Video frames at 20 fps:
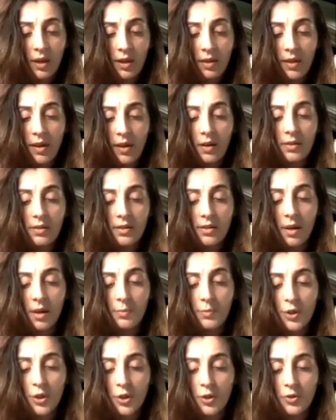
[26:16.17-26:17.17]
There are
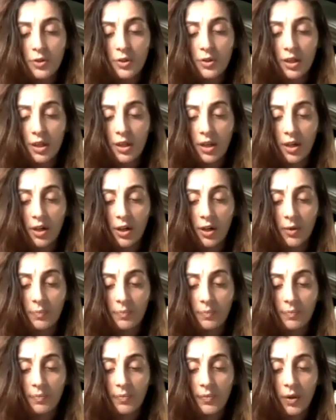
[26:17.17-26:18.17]
some children here
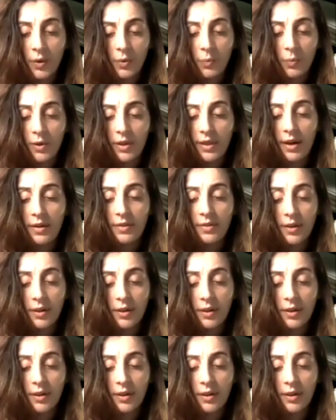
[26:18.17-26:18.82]
without